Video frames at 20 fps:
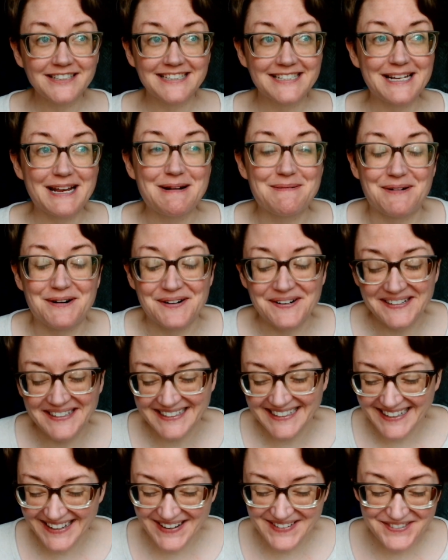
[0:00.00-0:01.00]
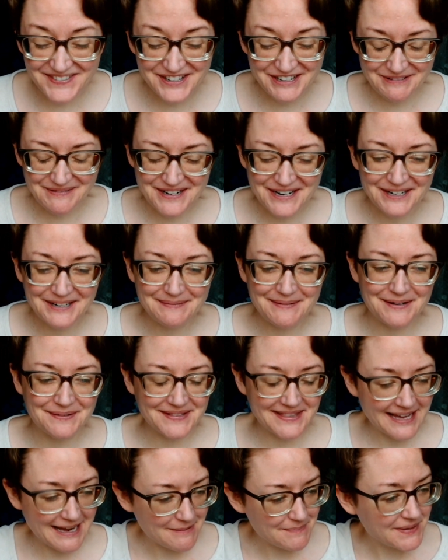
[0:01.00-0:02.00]
example of what I'm talking about with
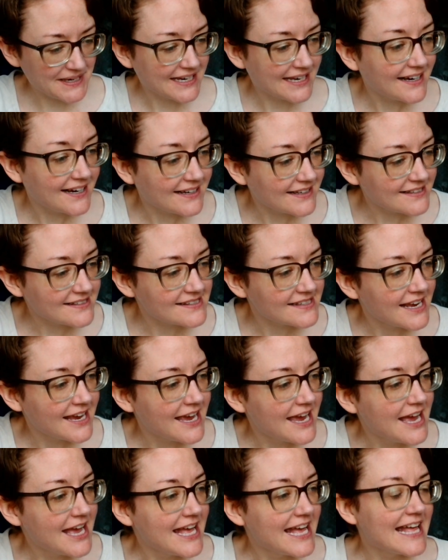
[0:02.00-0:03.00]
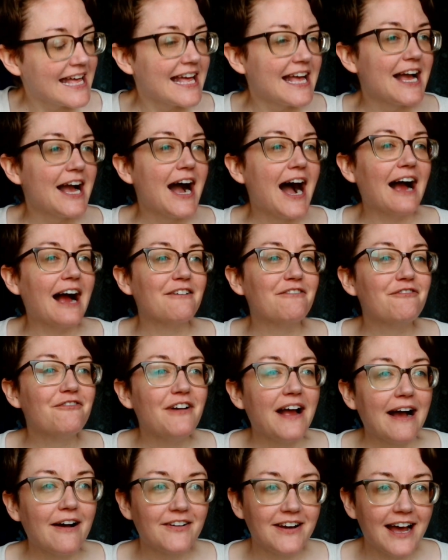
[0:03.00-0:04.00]
that because I
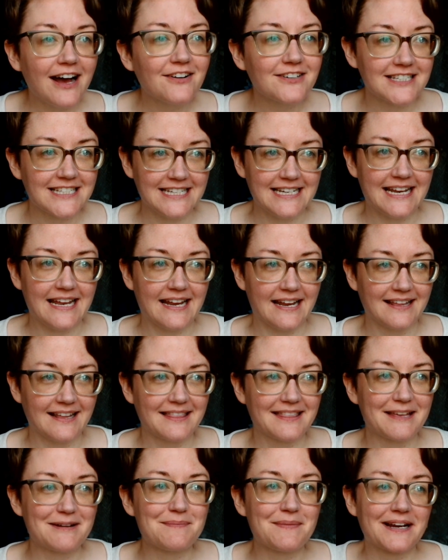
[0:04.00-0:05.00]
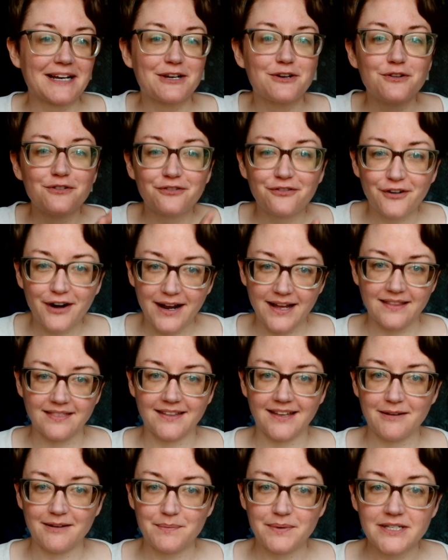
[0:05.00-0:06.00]
found out today that my new friend
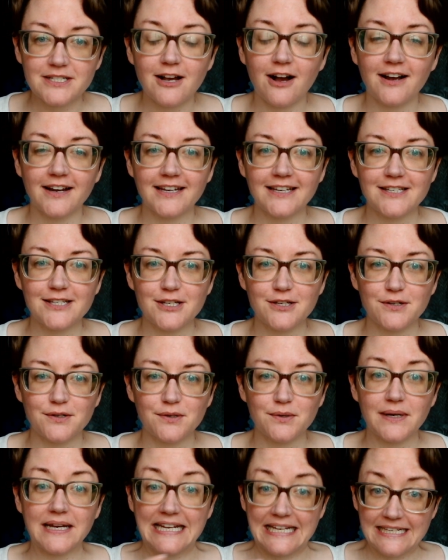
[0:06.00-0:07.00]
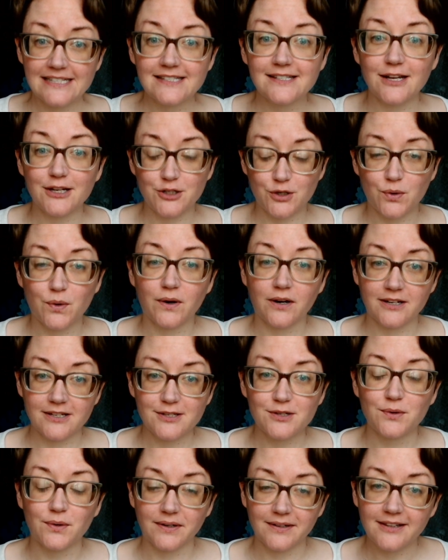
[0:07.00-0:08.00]
that I've been talking to is a Taurus
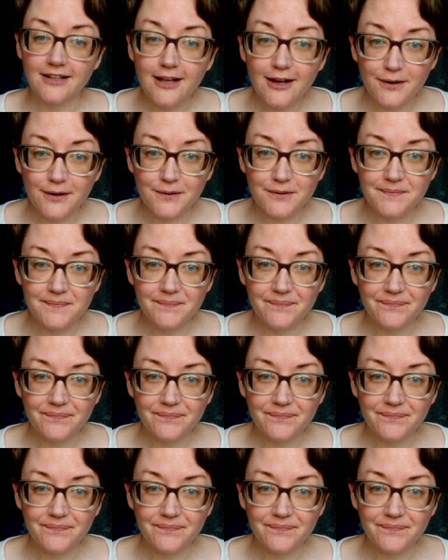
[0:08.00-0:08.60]
North Node.